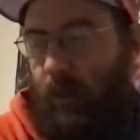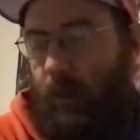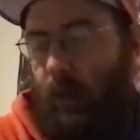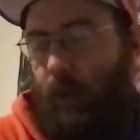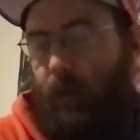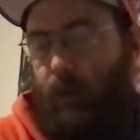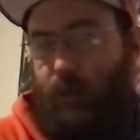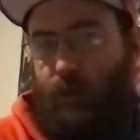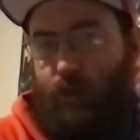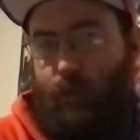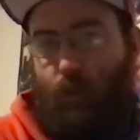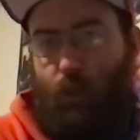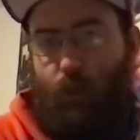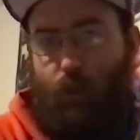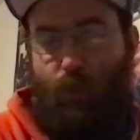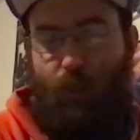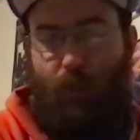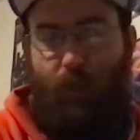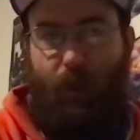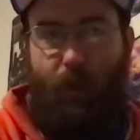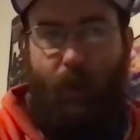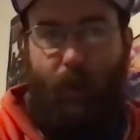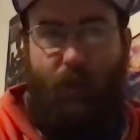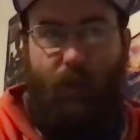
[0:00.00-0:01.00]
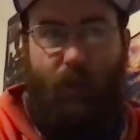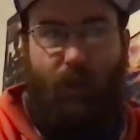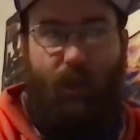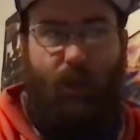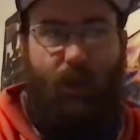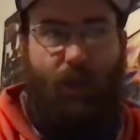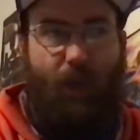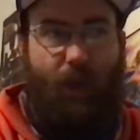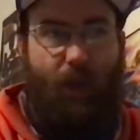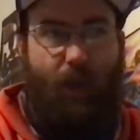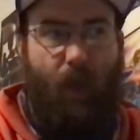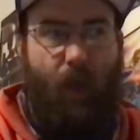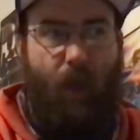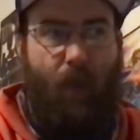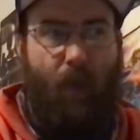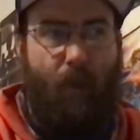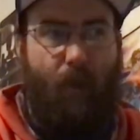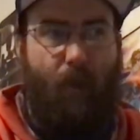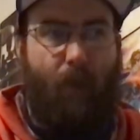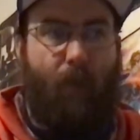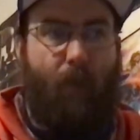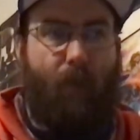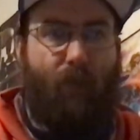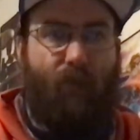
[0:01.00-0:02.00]
Results with him, much like in the
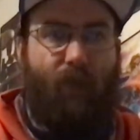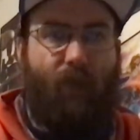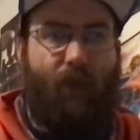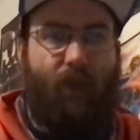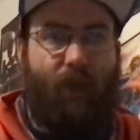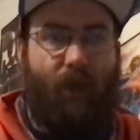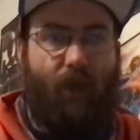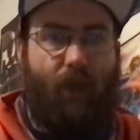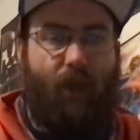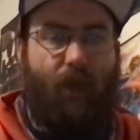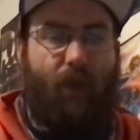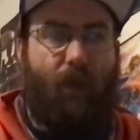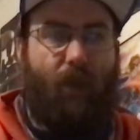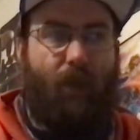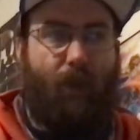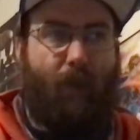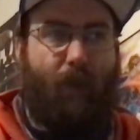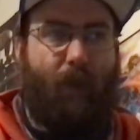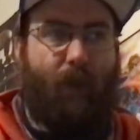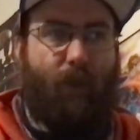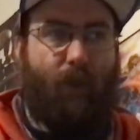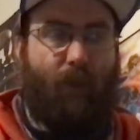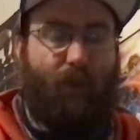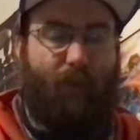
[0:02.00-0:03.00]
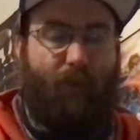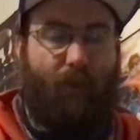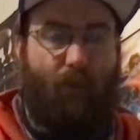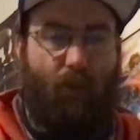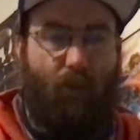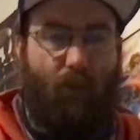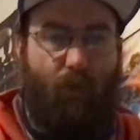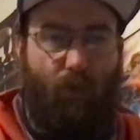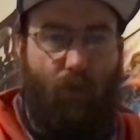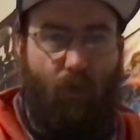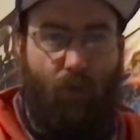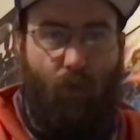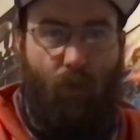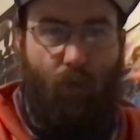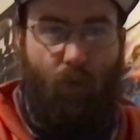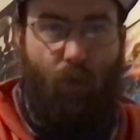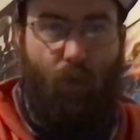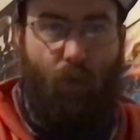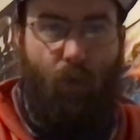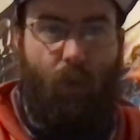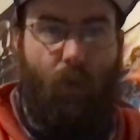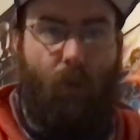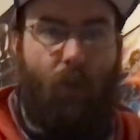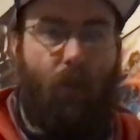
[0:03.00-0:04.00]
game, breaking the makeshift mural